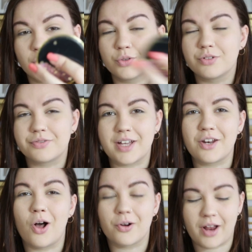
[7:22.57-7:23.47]
Oof,
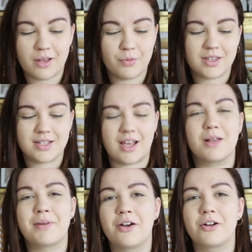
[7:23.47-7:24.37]
and already with the
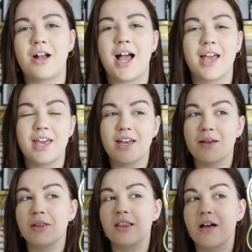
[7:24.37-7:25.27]
setting powder, I
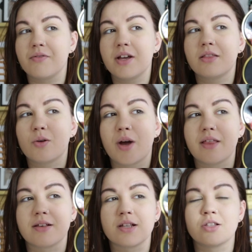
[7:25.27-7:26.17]
am loving the way
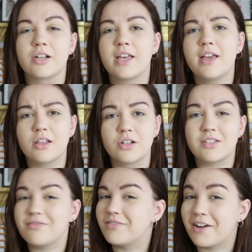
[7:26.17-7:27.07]
this is looking. It
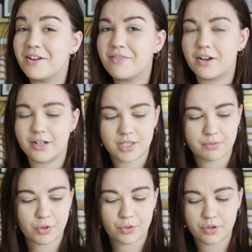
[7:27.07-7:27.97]
looks very, very
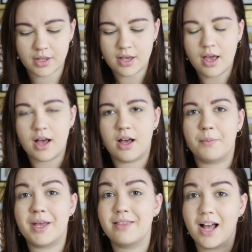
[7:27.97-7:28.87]
smooth.
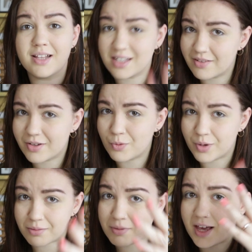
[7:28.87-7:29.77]
And that's even
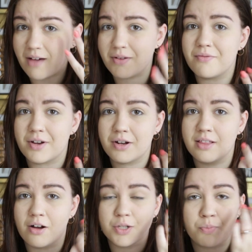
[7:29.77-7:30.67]
with me having very
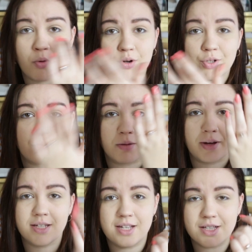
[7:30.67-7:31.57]
large pores around
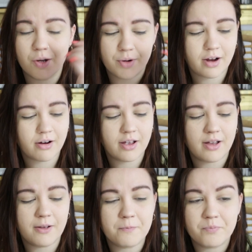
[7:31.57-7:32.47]
my T-zone
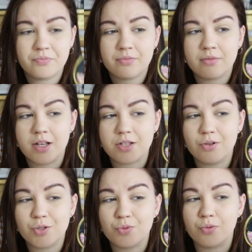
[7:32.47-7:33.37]
area. This
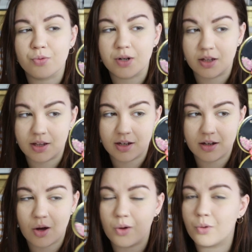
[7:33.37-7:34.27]
looks
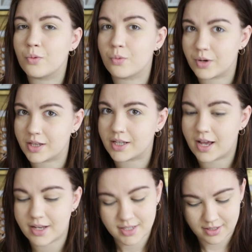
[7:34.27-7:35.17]
really, really
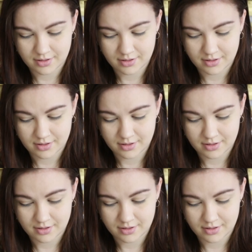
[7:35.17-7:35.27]
nice